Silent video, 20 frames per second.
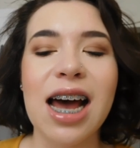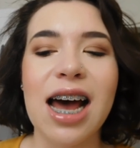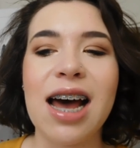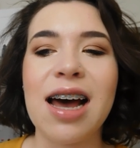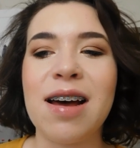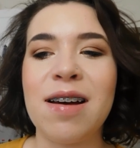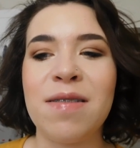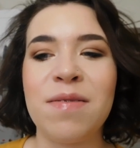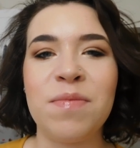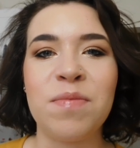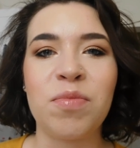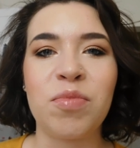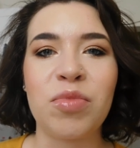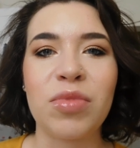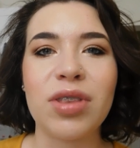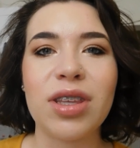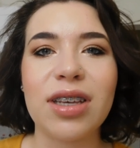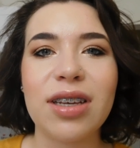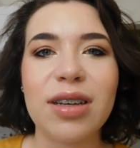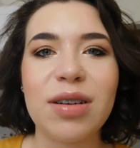Um,
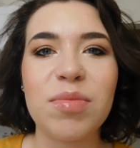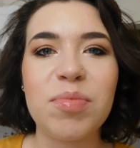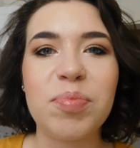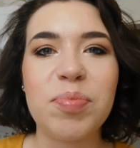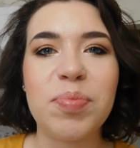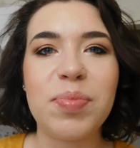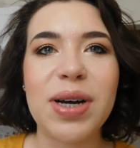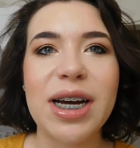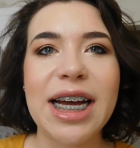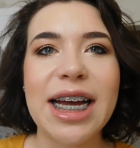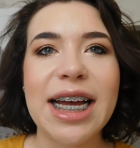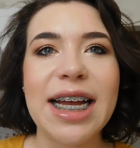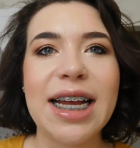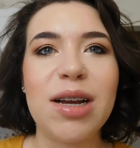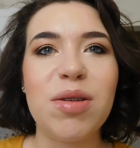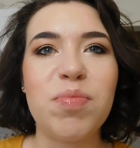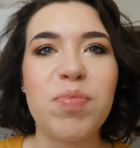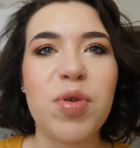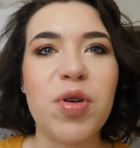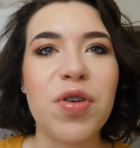but
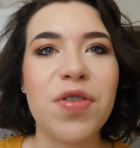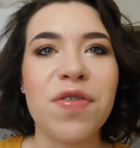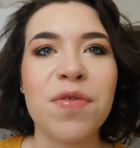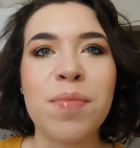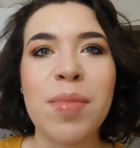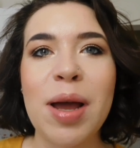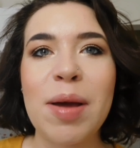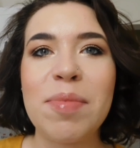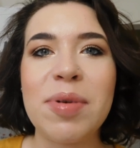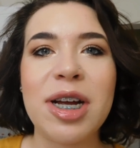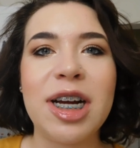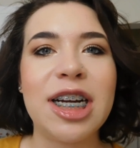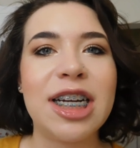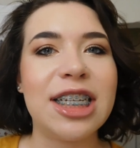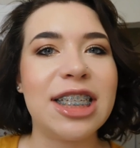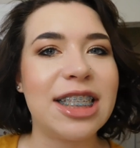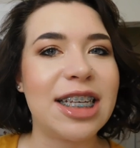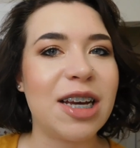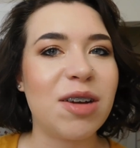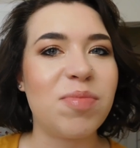both of my
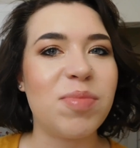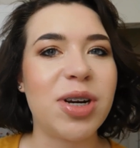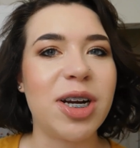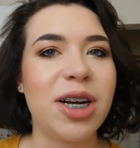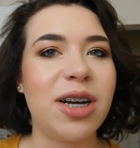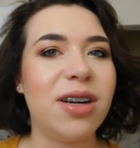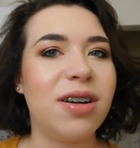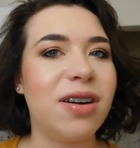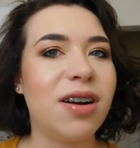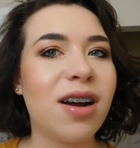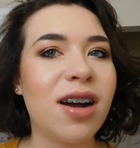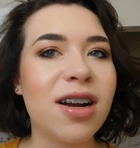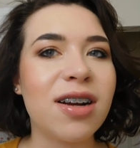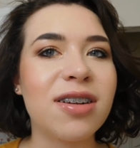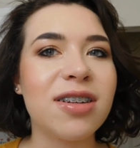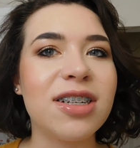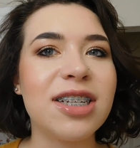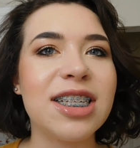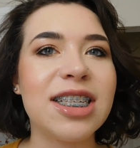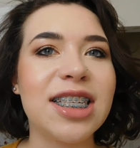parents have
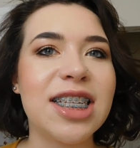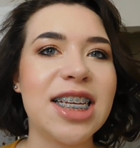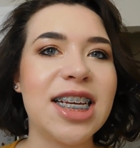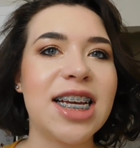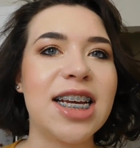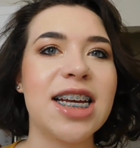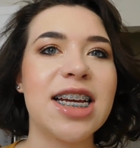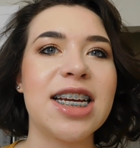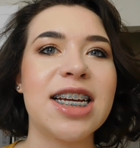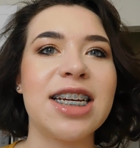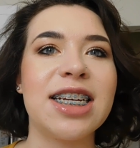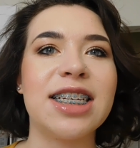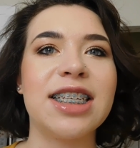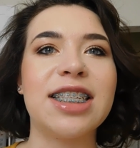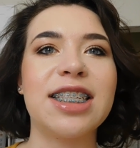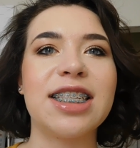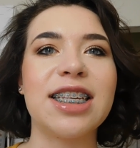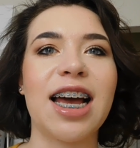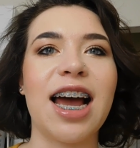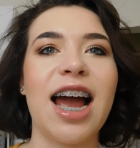periodontal
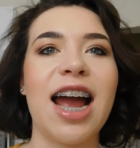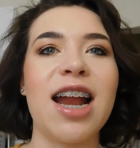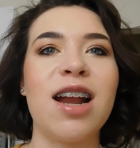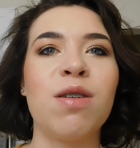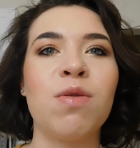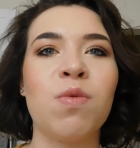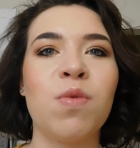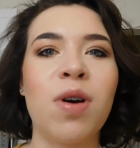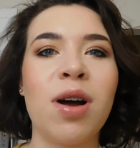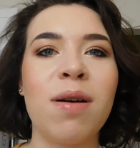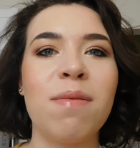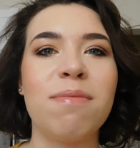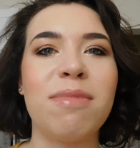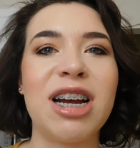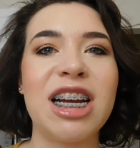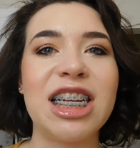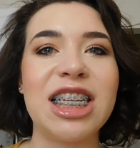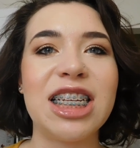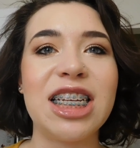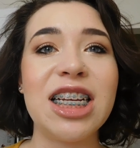disease. I don't want
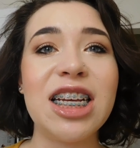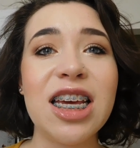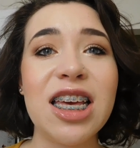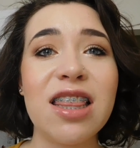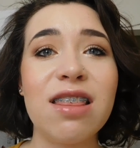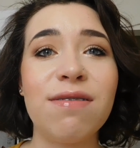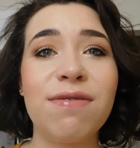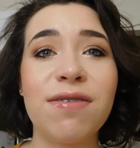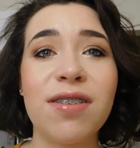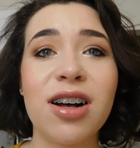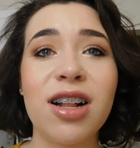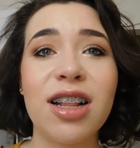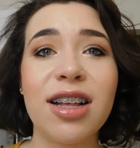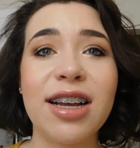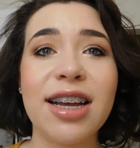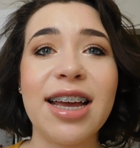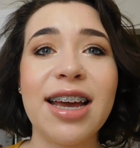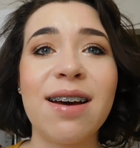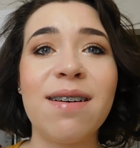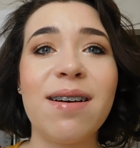my teeth
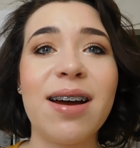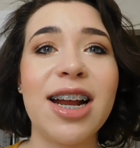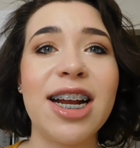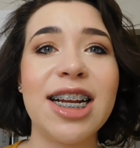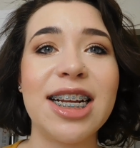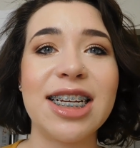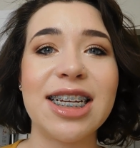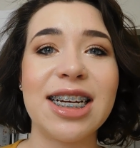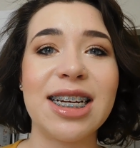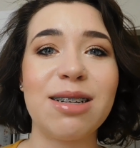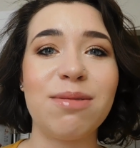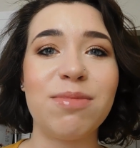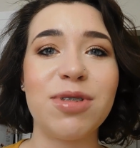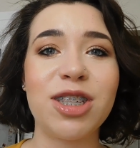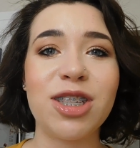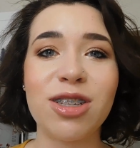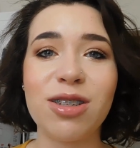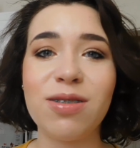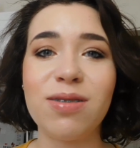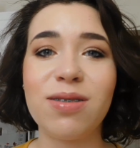falling out anytime
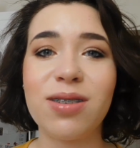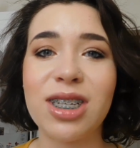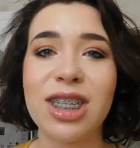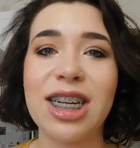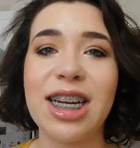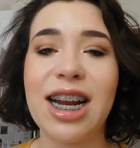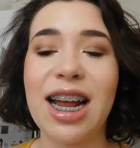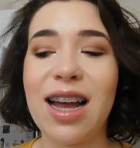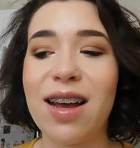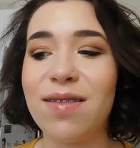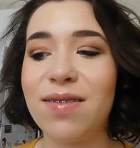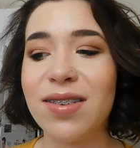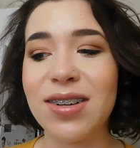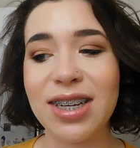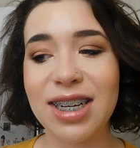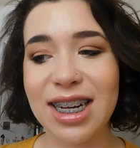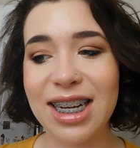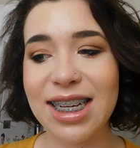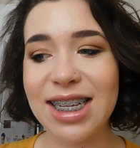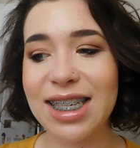soon, and
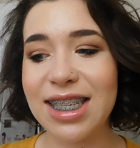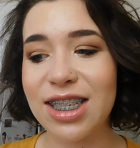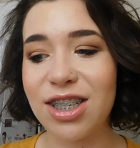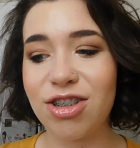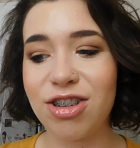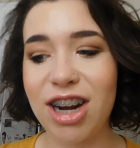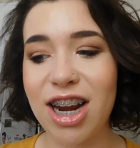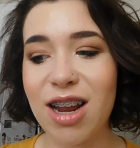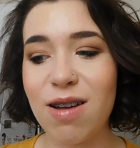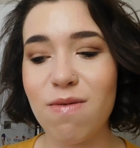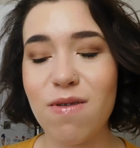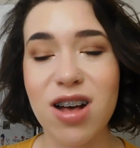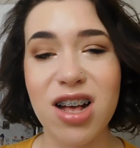having nice, straight,